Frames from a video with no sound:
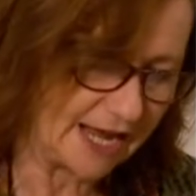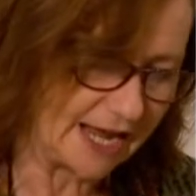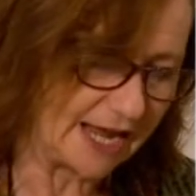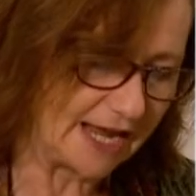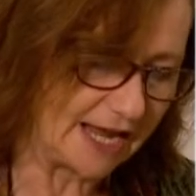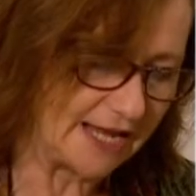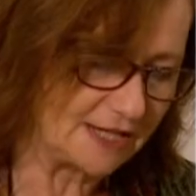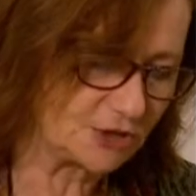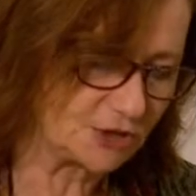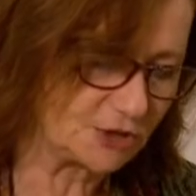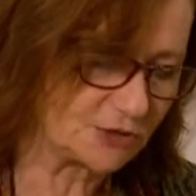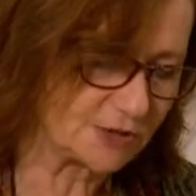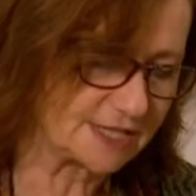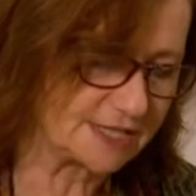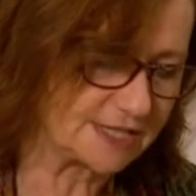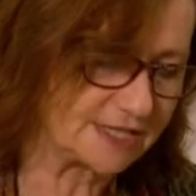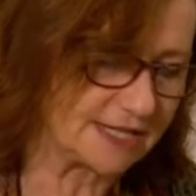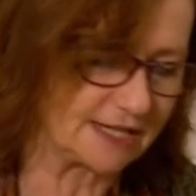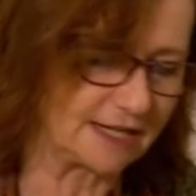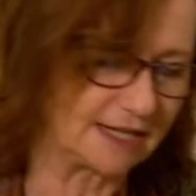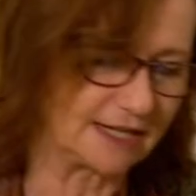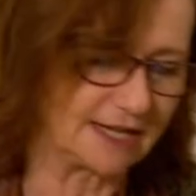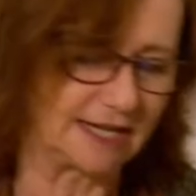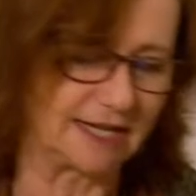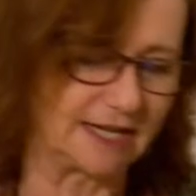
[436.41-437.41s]

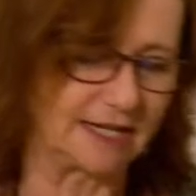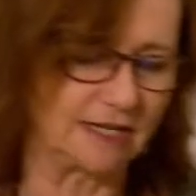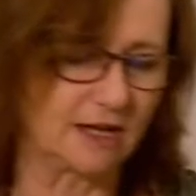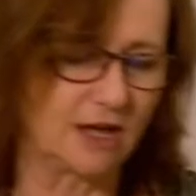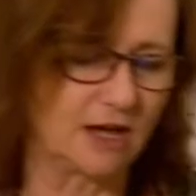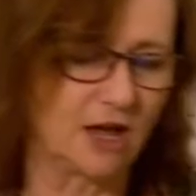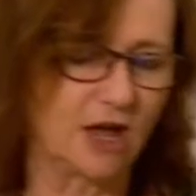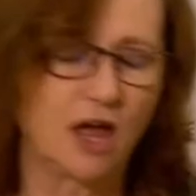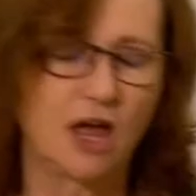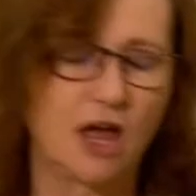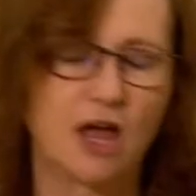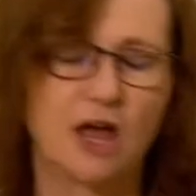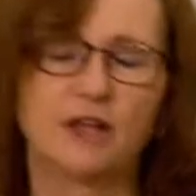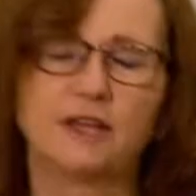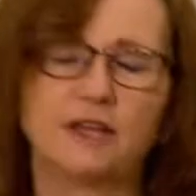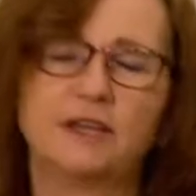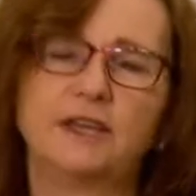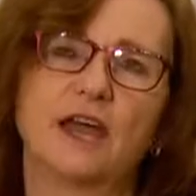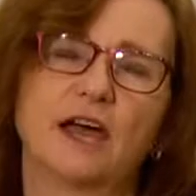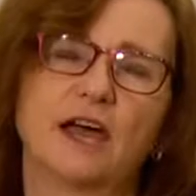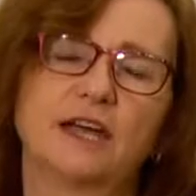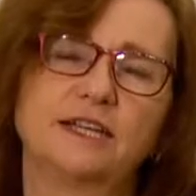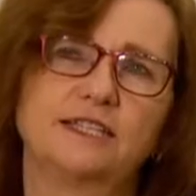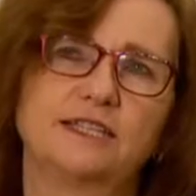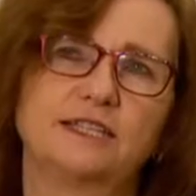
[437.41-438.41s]
Interestingly,
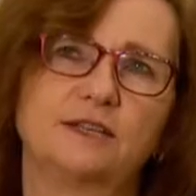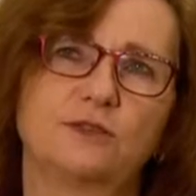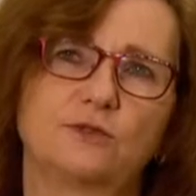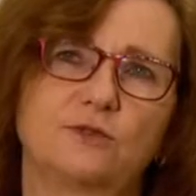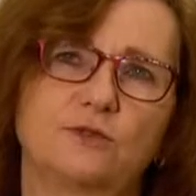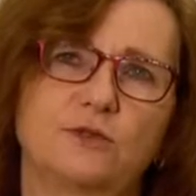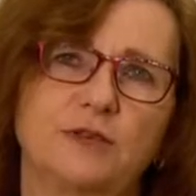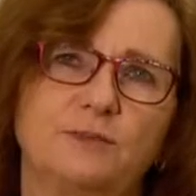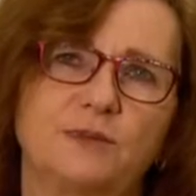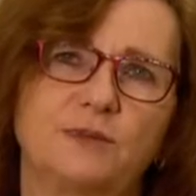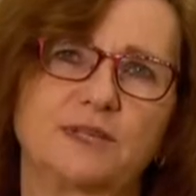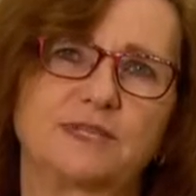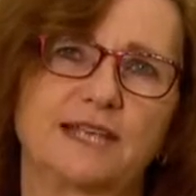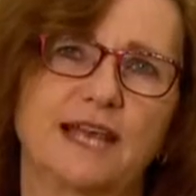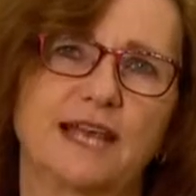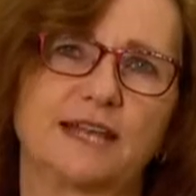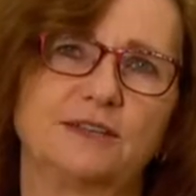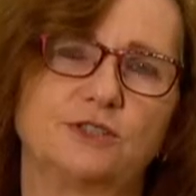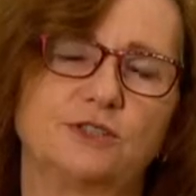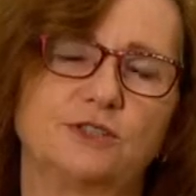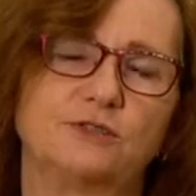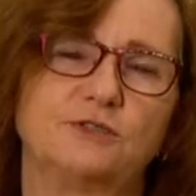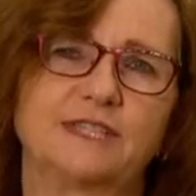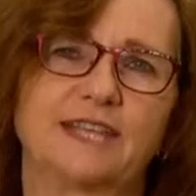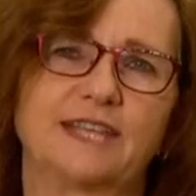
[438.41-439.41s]

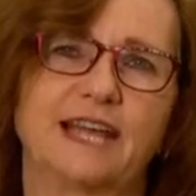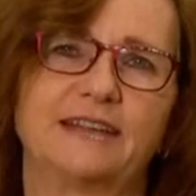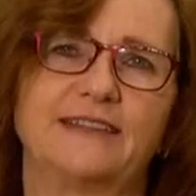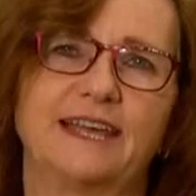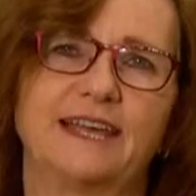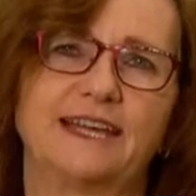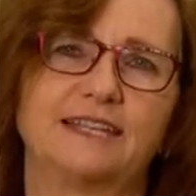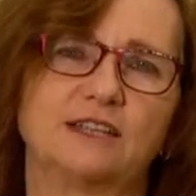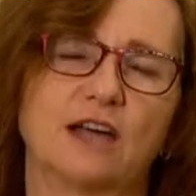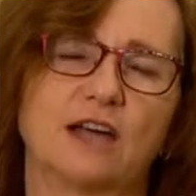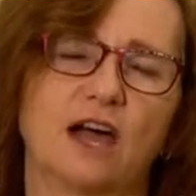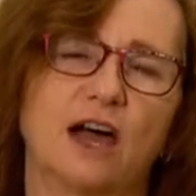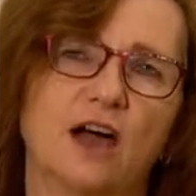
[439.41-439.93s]
93% who said they'd